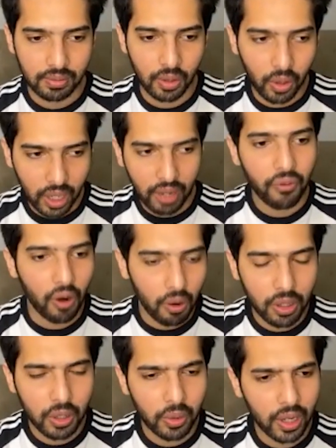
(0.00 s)
looking
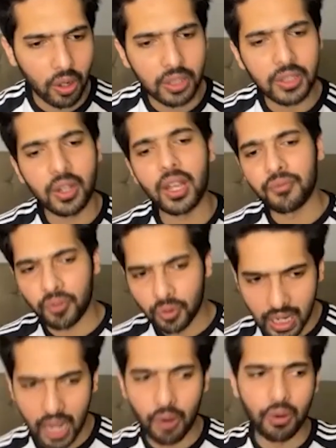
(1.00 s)
forward to and also
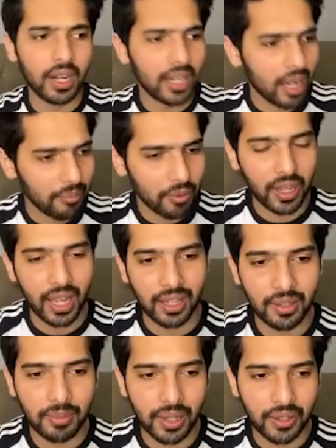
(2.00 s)
confused how will it come
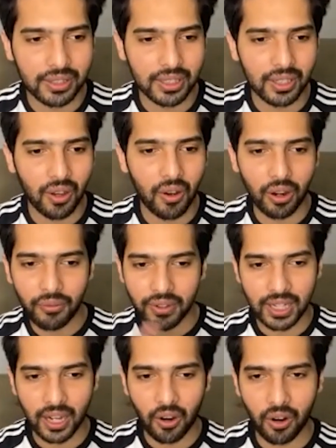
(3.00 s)
together because all of us
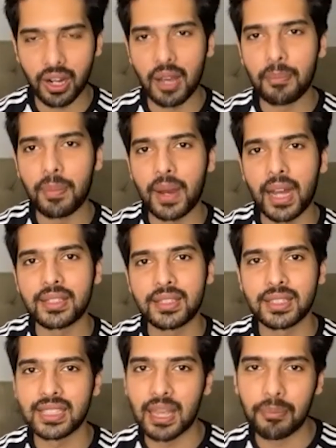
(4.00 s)
recorded our parts
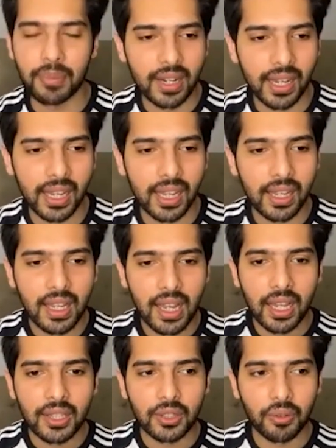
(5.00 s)
separately
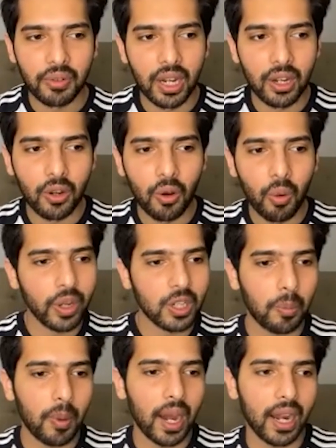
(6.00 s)
so we didn't know
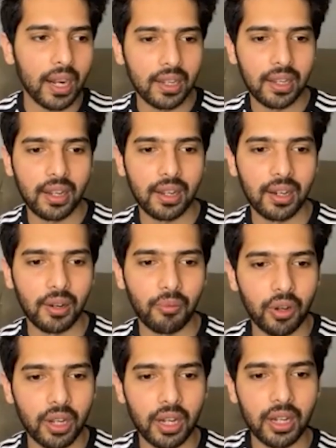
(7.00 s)
which part uh,
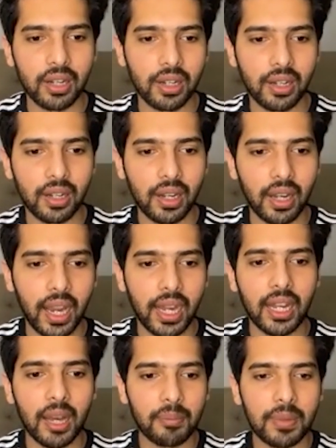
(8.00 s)
would
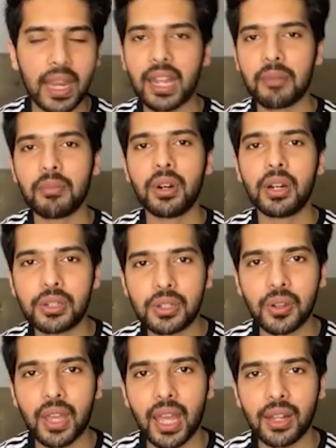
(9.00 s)
end up getting merged
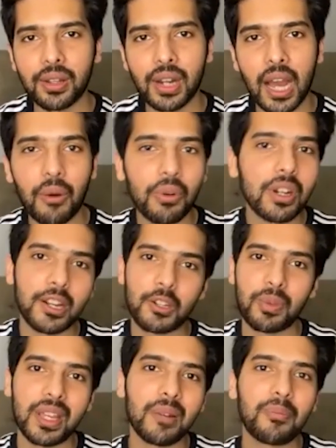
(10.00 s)
together and how would
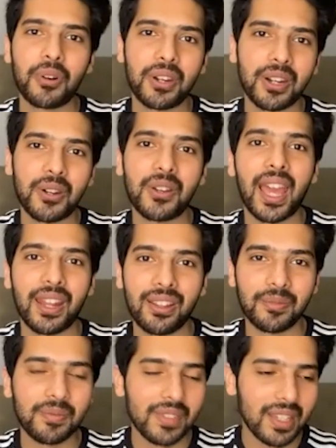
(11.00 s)
KSHMR put it together
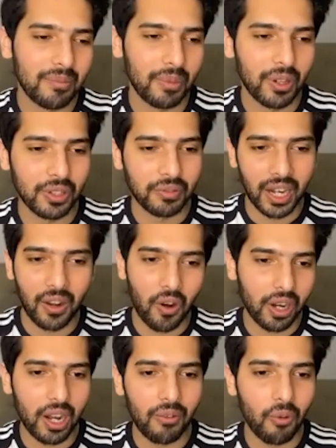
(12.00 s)
because yeah. we
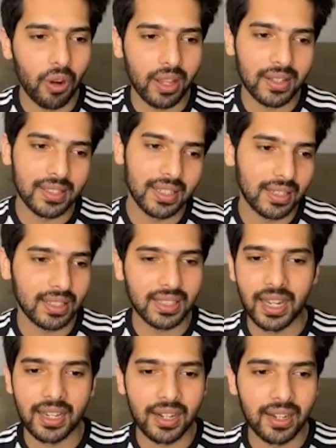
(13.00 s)
recorded our vocals and just
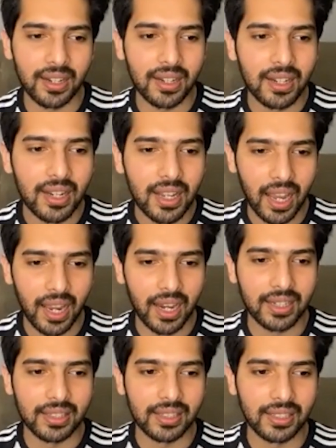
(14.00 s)
sent it in
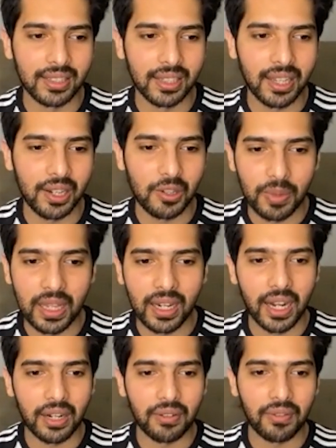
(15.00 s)
and uh, KSHMR
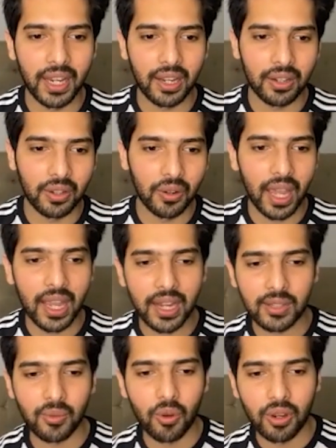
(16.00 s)
kind of like took
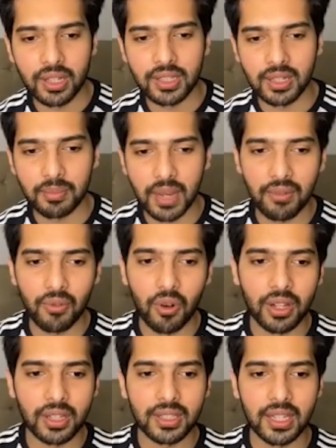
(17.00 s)
eric's vocals and my
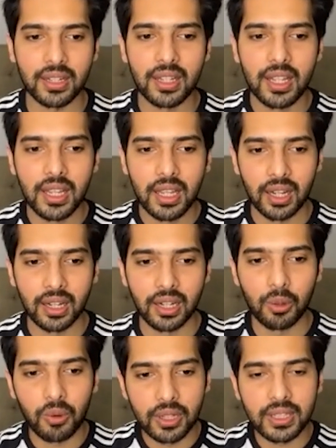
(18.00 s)
vocals and uh,
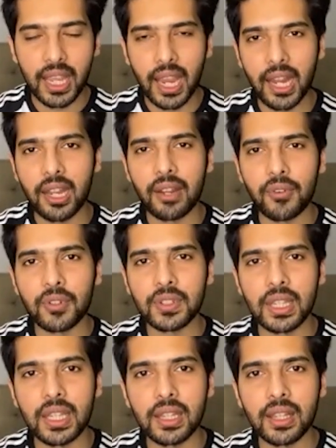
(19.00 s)
towards the end if you
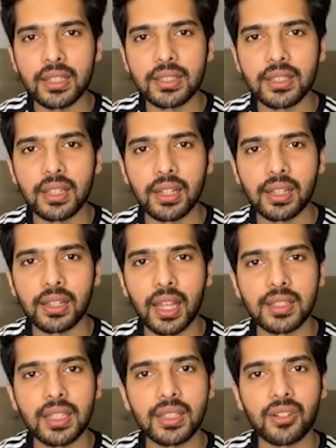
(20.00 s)
see there's uh,
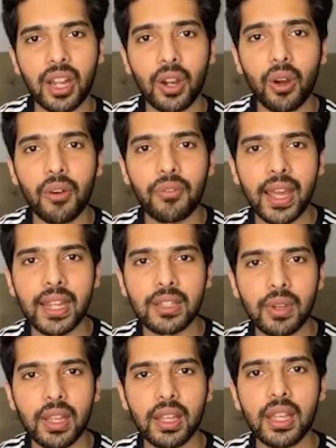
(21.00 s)
there's these trade-off lines
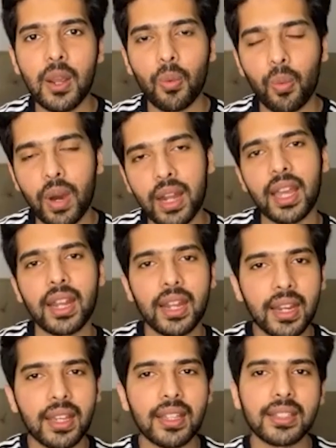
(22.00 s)
where one line
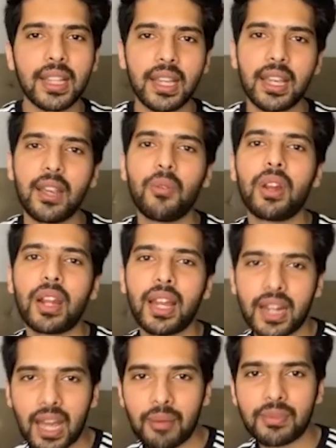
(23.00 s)
Eric is singing, one
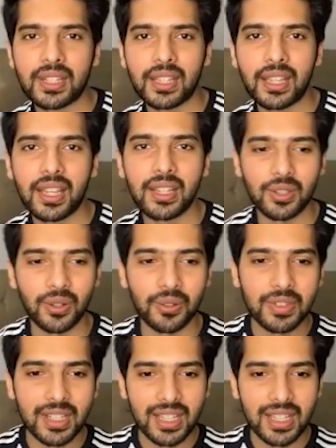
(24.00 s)
line I'm yeah. singing. So